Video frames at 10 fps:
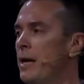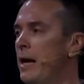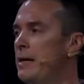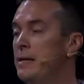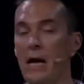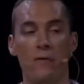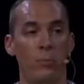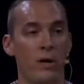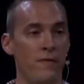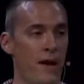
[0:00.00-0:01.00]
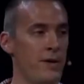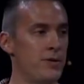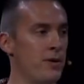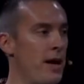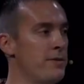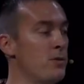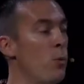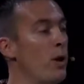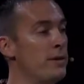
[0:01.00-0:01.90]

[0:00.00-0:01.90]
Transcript: and he gave a brief answer as to what the